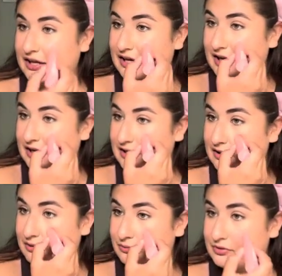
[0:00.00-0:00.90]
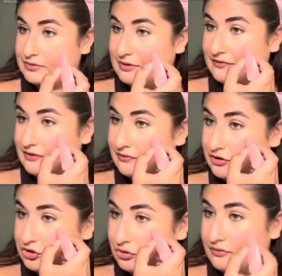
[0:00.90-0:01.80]
and it was my favorite
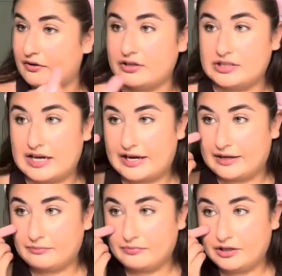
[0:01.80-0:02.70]
show of all time.